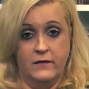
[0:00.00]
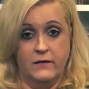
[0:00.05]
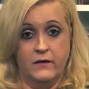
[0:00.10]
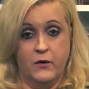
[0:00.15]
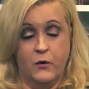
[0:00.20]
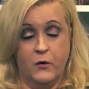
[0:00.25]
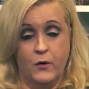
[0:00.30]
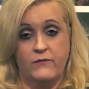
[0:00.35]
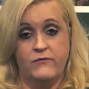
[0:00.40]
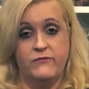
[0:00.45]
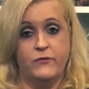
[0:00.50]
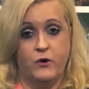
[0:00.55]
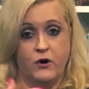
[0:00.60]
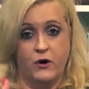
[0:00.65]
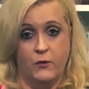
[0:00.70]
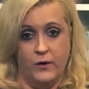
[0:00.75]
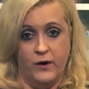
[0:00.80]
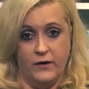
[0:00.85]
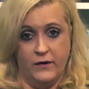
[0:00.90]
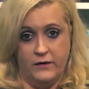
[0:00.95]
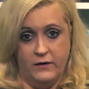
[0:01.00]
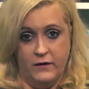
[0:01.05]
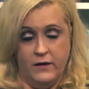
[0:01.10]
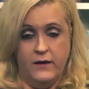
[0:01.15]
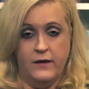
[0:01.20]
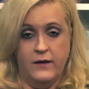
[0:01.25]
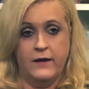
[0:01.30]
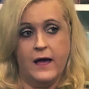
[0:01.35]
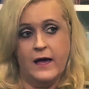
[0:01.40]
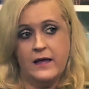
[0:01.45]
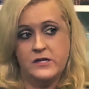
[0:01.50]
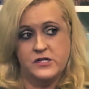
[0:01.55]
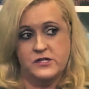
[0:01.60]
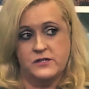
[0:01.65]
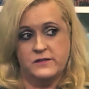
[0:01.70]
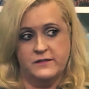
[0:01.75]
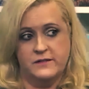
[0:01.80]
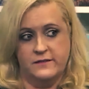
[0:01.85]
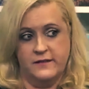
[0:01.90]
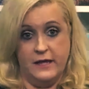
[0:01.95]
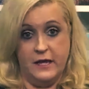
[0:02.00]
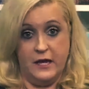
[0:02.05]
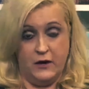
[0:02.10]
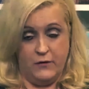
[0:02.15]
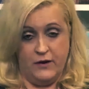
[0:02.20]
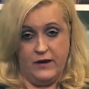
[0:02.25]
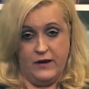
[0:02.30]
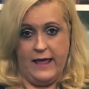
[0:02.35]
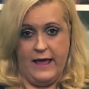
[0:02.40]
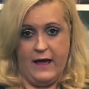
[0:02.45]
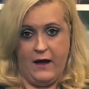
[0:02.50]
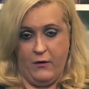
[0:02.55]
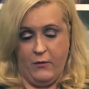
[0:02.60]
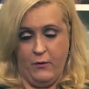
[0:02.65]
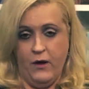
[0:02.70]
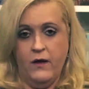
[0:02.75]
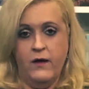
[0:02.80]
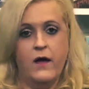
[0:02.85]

going forward, not just the here and now.